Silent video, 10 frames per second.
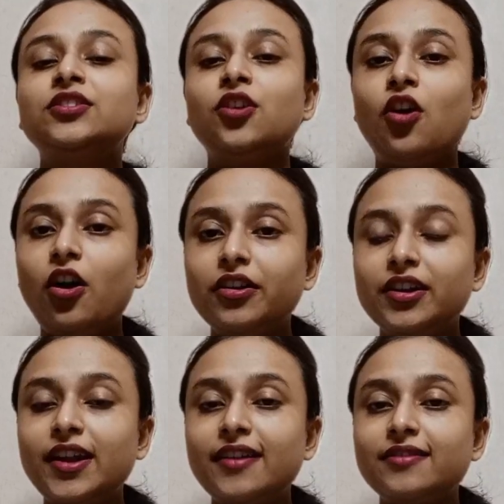The
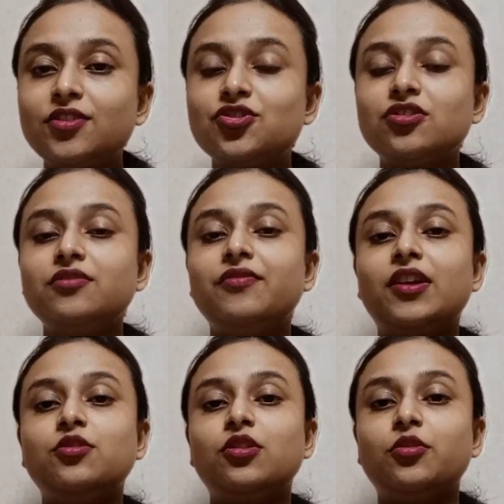organization
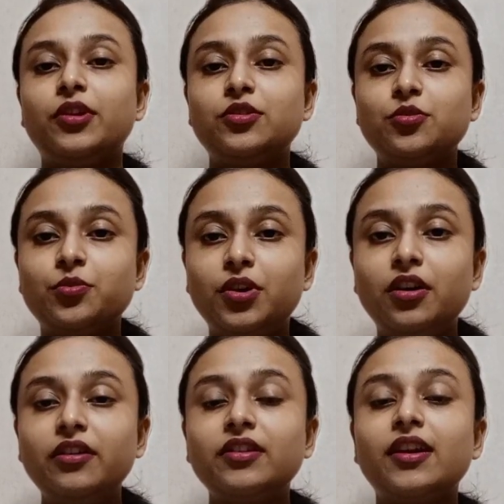where you are going to
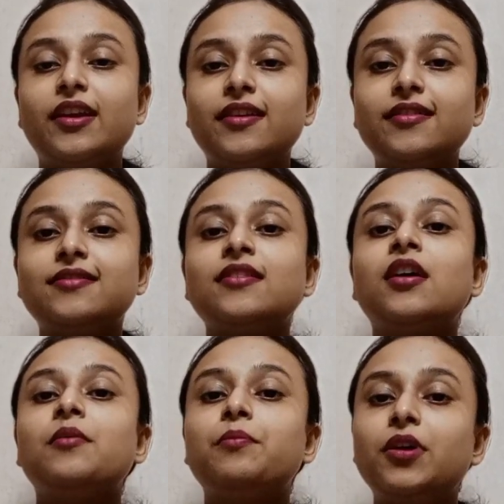work is
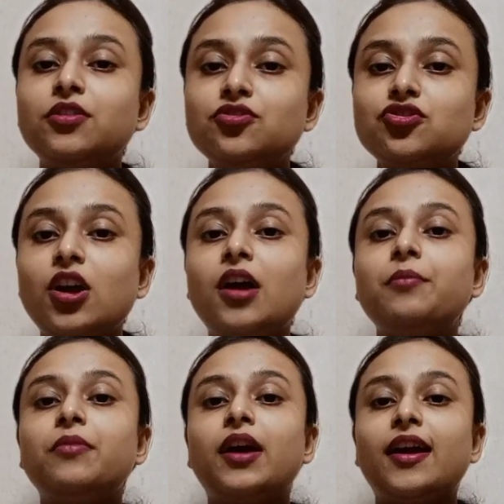
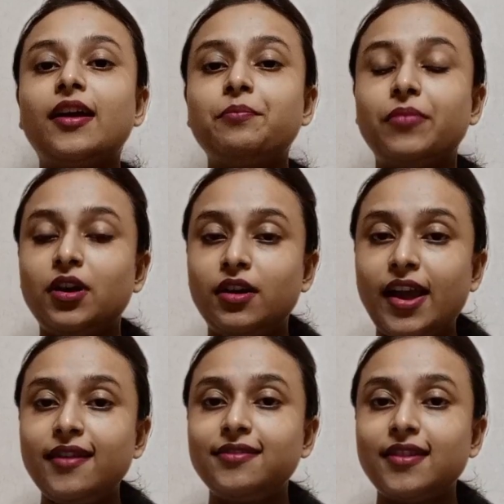Punjab uh,
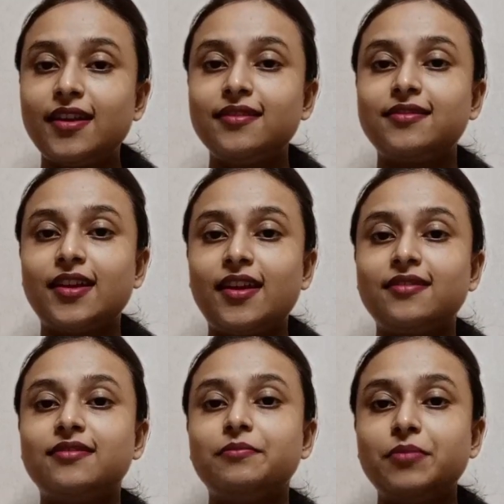
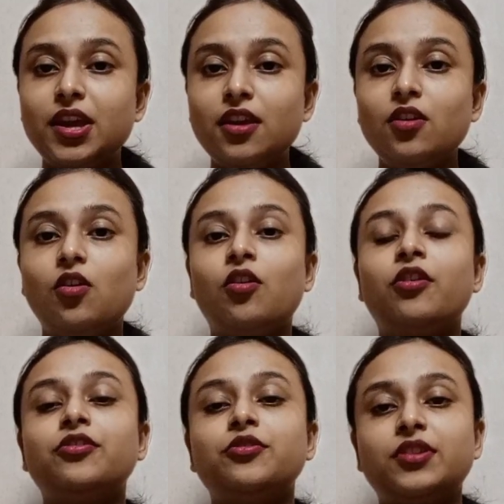SSSB
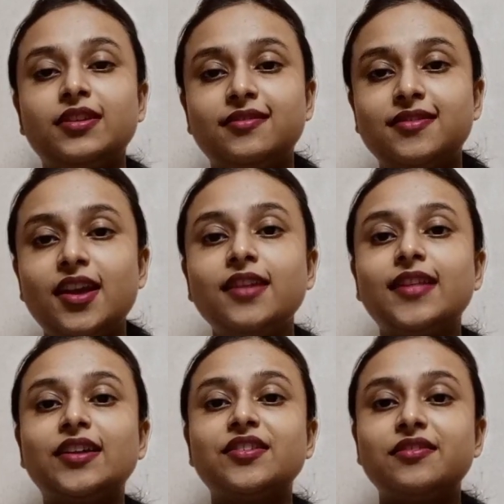or you can say
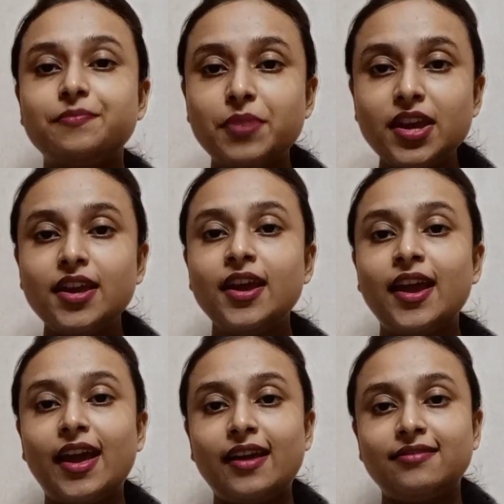that is
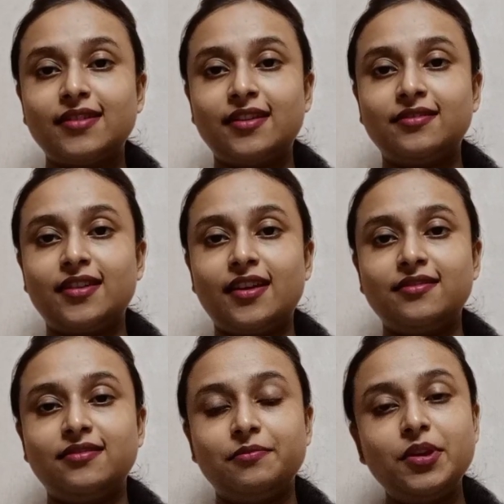
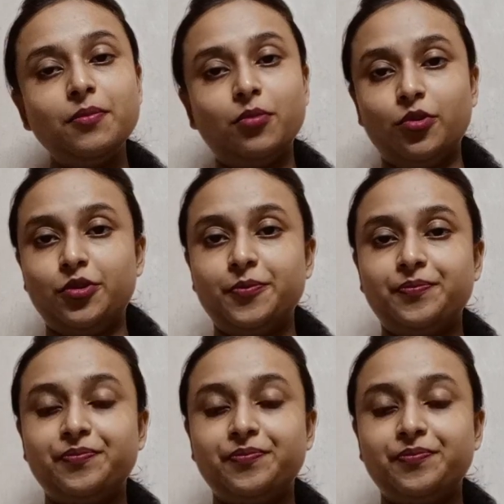PSSSB board.